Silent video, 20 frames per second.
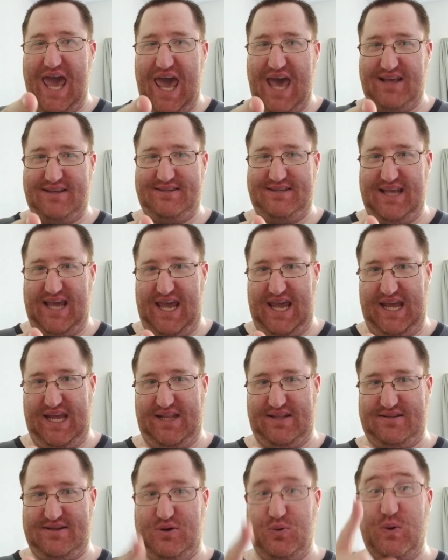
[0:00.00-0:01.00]

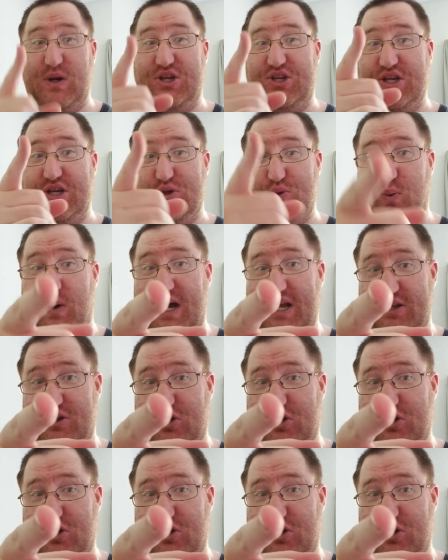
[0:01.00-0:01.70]
S8, which is what